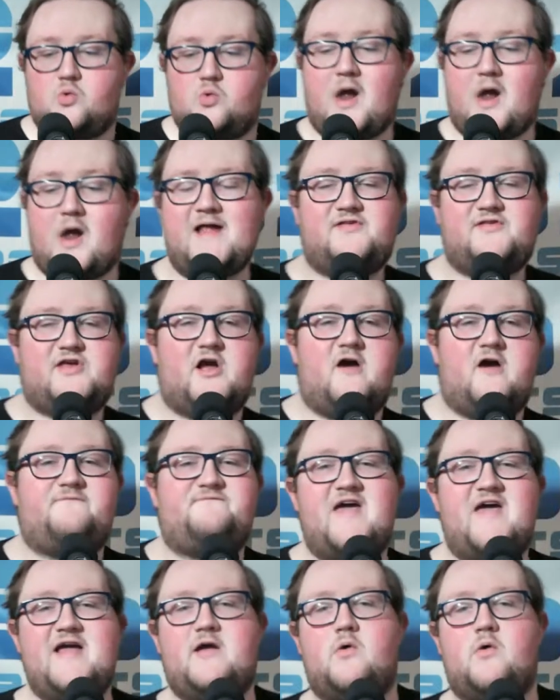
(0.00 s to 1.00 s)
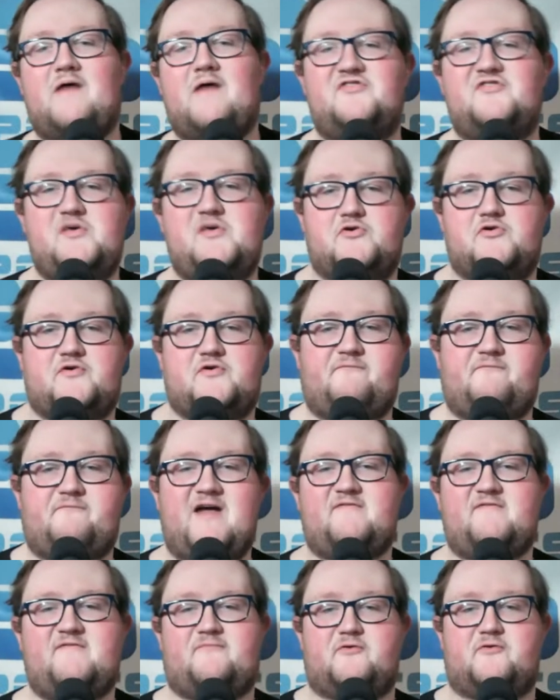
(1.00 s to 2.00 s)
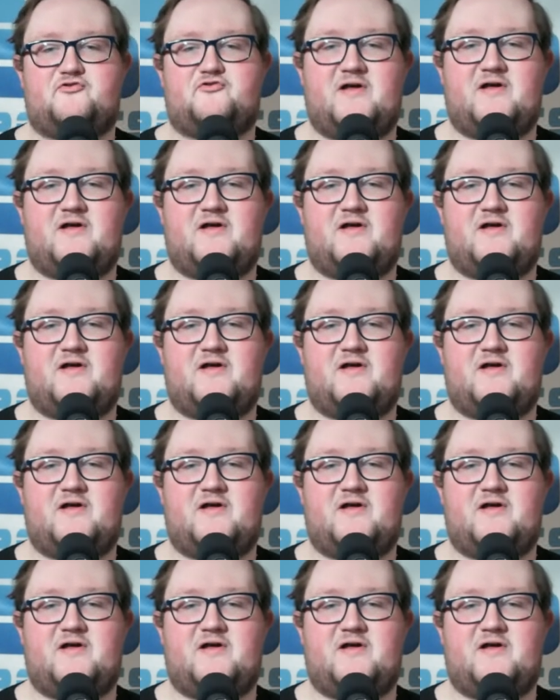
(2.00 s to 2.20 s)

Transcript: Ryan Tarafinko obviously was a favorite for